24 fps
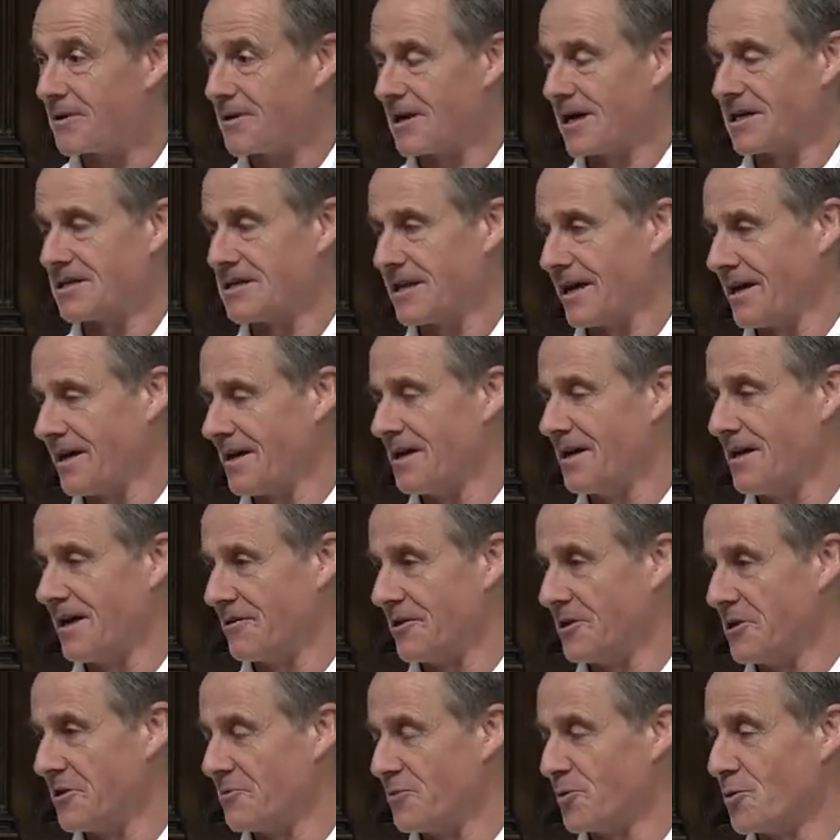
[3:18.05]
and I say
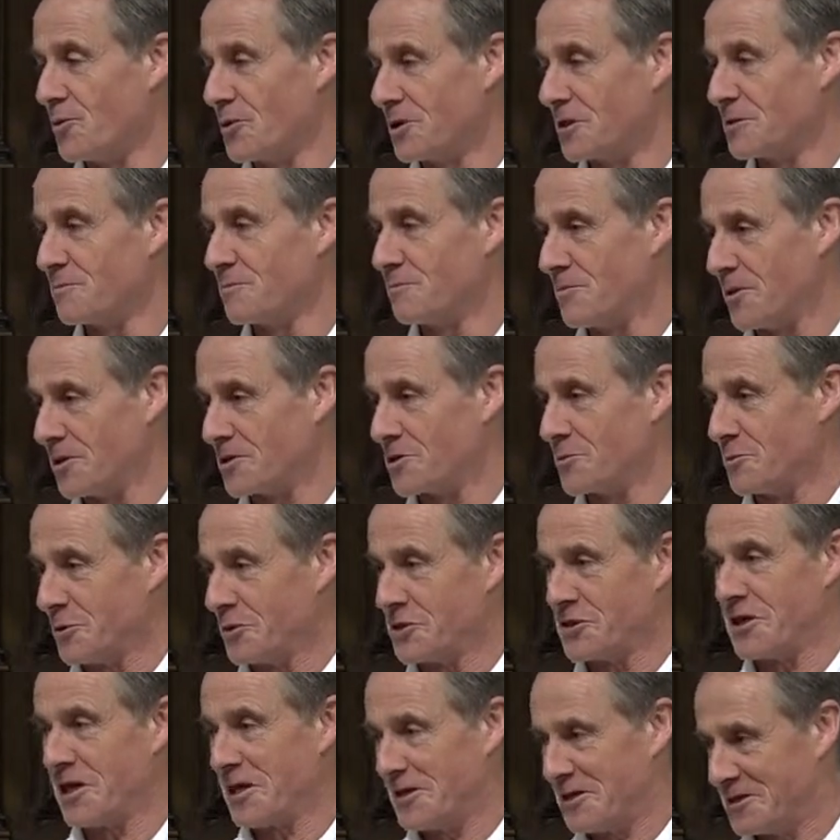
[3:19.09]
our in the broadest possible
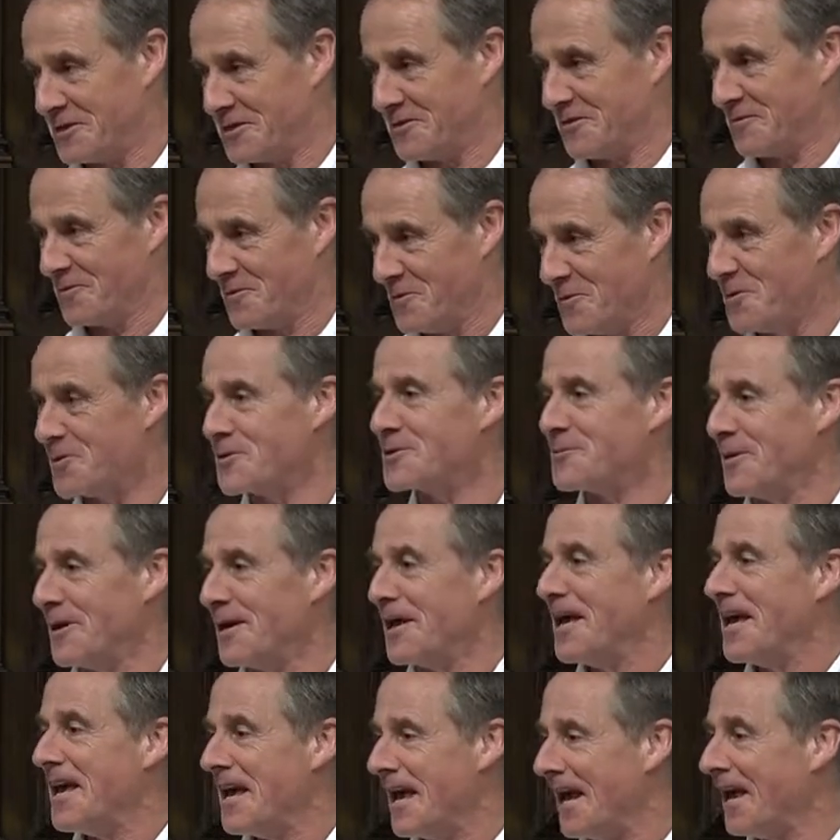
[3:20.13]
sense, of course,
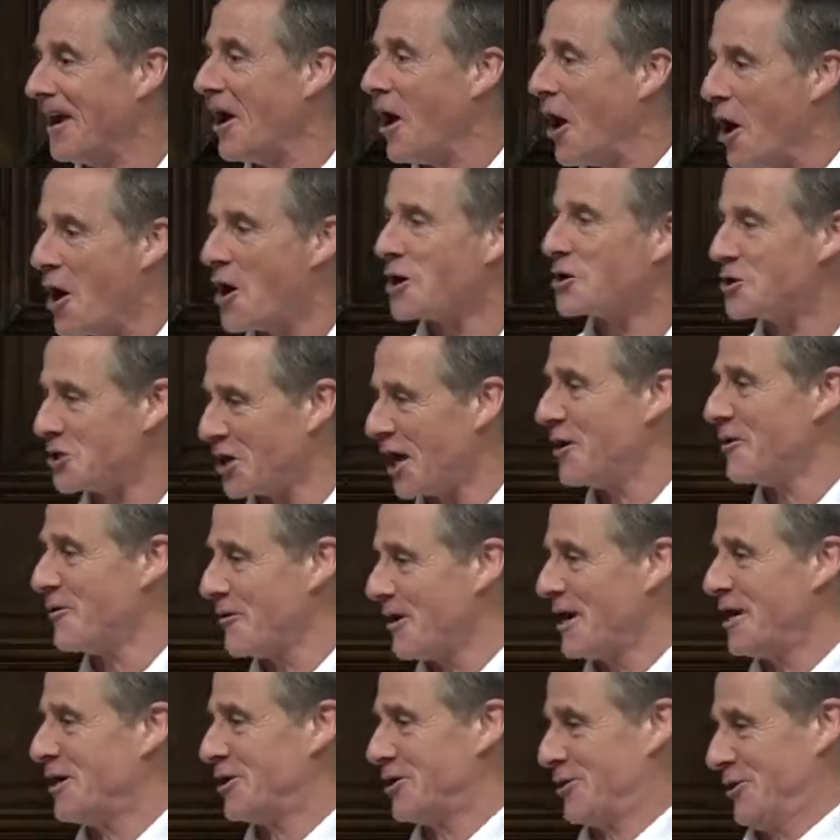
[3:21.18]
but in our
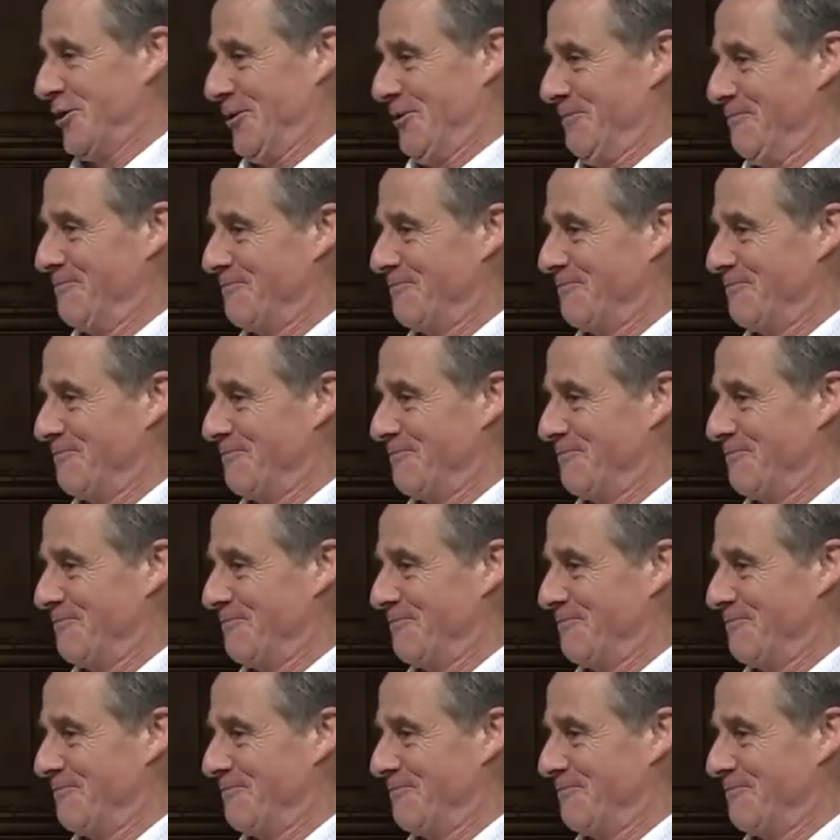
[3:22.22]
generation,